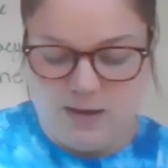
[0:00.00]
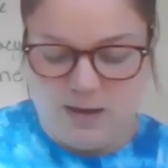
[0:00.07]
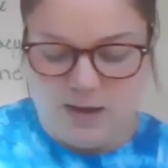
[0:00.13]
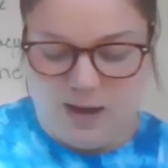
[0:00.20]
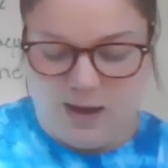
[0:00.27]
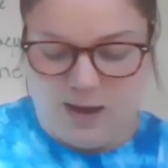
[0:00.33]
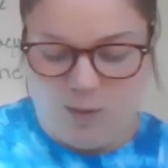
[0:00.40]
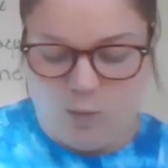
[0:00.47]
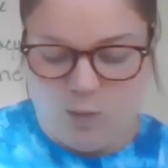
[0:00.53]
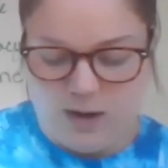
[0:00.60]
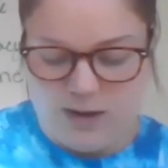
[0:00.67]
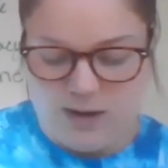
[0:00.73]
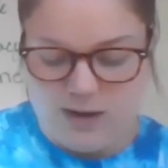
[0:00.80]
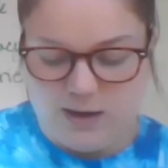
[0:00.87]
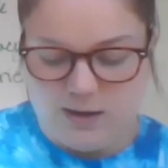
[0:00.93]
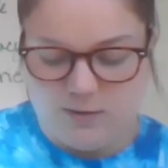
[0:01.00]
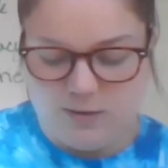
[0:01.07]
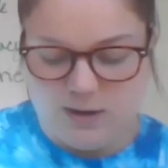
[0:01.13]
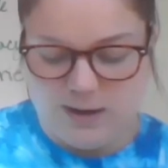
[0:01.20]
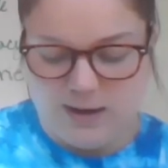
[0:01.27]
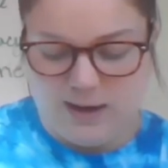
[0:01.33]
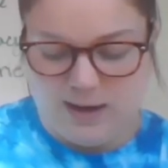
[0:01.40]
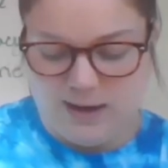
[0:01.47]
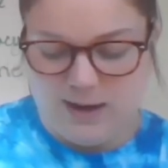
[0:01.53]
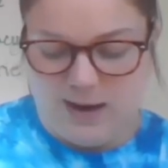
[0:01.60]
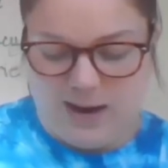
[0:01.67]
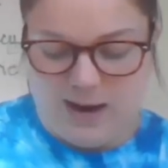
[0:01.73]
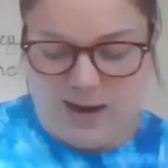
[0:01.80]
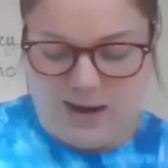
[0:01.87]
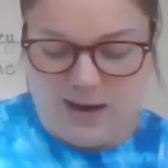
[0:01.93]
at
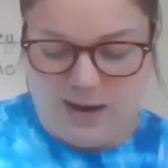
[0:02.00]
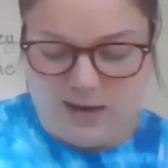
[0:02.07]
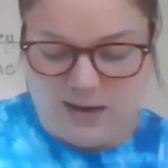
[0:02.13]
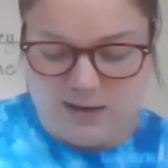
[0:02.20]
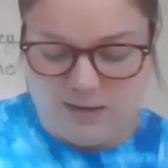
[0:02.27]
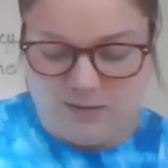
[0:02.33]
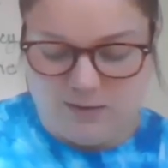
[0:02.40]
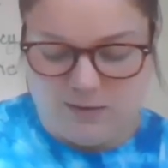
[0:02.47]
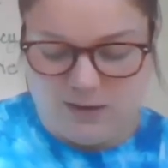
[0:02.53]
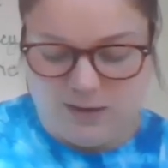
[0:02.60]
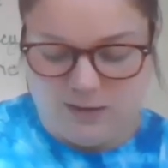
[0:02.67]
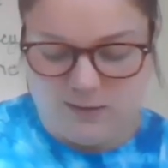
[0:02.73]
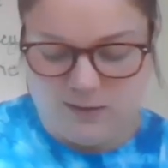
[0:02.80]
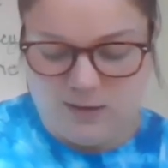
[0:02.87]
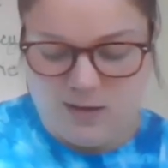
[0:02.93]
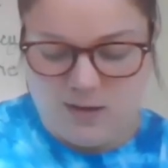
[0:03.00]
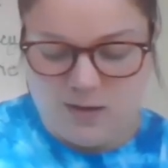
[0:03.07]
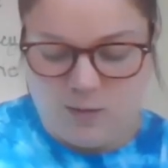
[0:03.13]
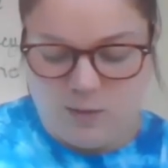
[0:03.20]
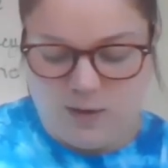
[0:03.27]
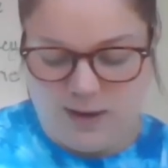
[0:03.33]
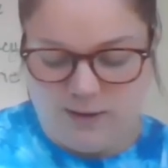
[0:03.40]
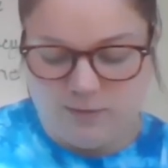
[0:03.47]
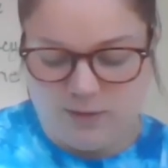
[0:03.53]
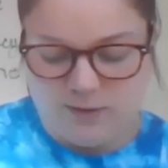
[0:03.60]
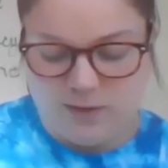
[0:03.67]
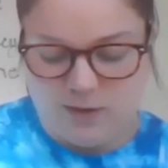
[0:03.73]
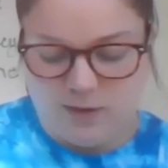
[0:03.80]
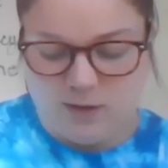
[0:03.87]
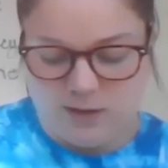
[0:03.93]
180 degrees, we have what's
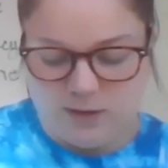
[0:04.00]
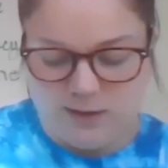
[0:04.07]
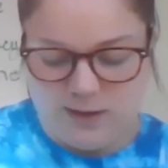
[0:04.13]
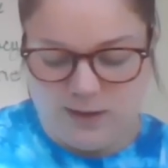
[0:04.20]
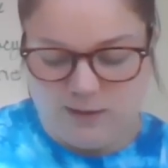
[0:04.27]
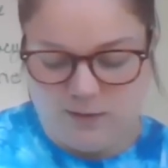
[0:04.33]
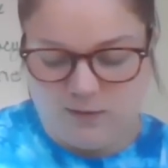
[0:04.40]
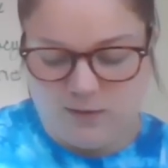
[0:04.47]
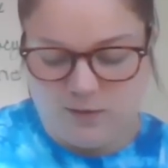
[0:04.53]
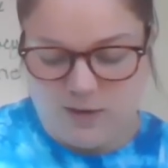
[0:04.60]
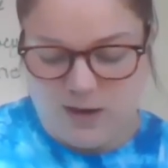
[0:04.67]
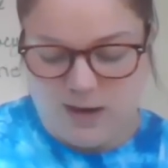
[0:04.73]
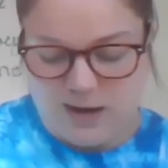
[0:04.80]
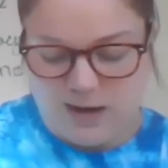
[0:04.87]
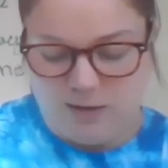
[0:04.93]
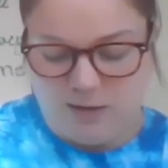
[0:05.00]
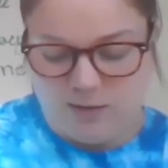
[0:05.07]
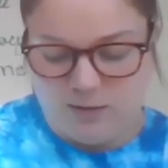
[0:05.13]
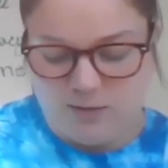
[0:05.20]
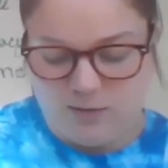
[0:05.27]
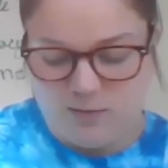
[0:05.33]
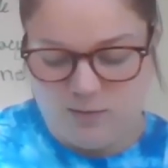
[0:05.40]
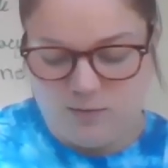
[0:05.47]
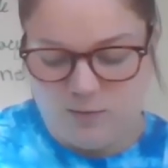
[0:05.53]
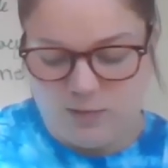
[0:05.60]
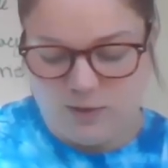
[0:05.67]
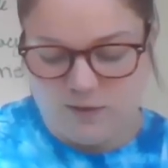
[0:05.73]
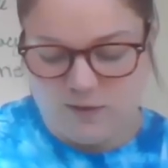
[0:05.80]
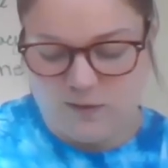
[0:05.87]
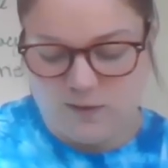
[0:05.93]
called a straight angle,
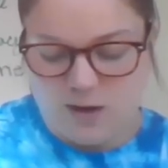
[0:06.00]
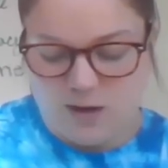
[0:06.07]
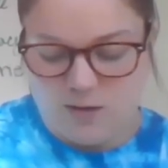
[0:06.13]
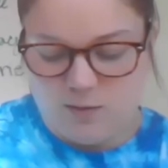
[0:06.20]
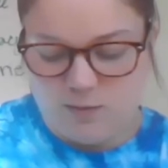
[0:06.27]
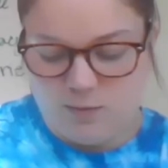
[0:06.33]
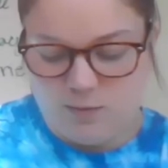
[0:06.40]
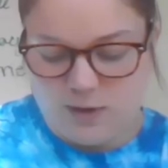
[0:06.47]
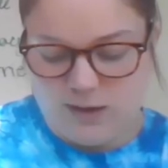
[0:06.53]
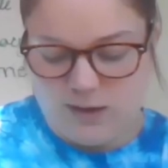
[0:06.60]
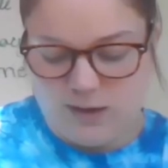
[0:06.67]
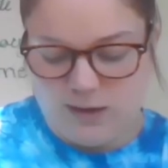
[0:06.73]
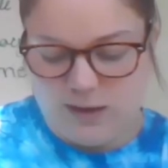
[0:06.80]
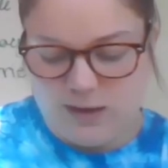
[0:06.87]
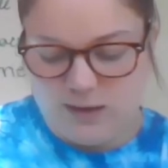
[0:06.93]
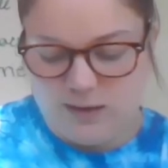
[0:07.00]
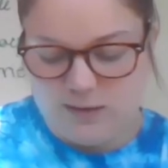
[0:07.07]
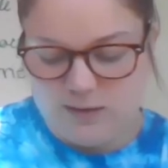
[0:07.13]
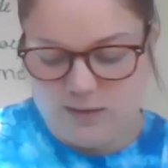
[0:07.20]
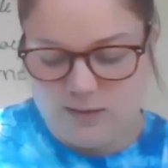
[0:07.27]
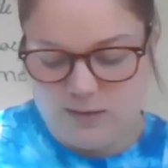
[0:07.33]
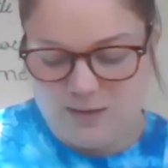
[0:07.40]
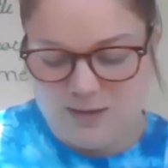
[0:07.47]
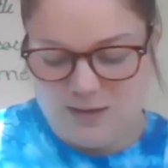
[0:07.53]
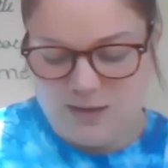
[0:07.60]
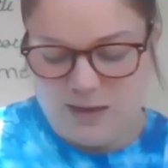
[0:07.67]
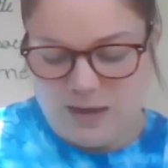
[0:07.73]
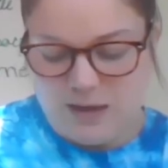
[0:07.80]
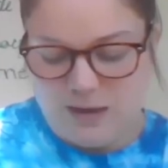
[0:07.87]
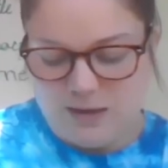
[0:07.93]
which is really
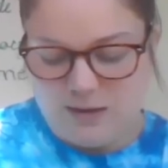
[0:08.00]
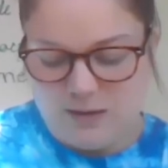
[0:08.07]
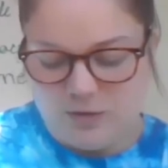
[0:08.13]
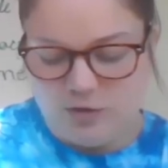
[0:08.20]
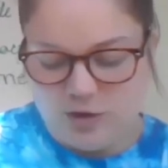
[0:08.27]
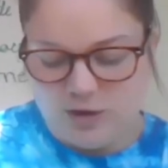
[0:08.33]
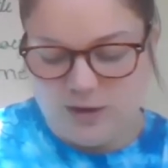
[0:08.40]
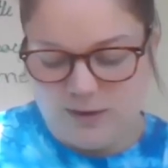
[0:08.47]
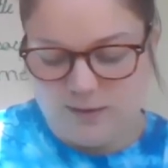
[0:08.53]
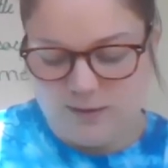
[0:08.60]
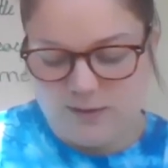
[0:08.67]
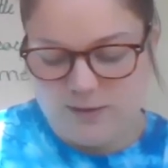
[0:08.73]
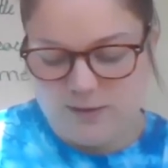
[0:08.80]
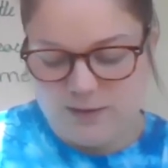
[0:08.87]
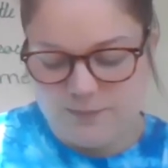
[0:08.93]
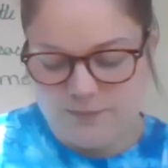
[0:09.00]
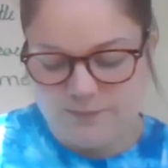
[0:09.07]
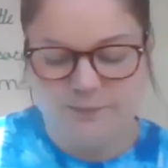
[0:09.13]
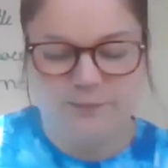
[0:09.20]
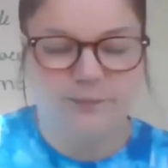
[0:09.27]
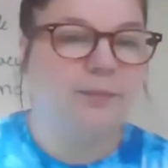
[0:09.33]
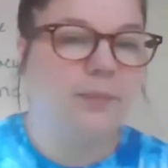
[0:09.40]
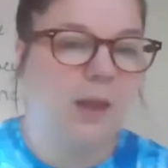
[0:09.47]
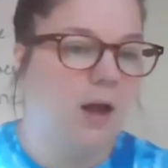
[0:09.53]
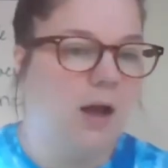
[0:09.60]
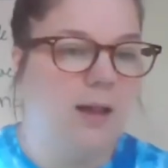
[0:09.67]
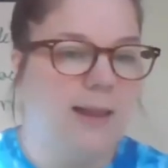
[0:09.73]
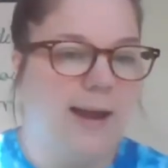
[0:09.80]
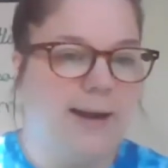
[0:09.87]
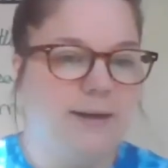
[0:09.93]
just a
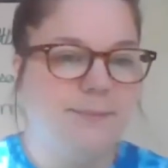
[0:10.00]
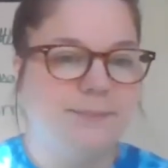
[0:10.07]
line.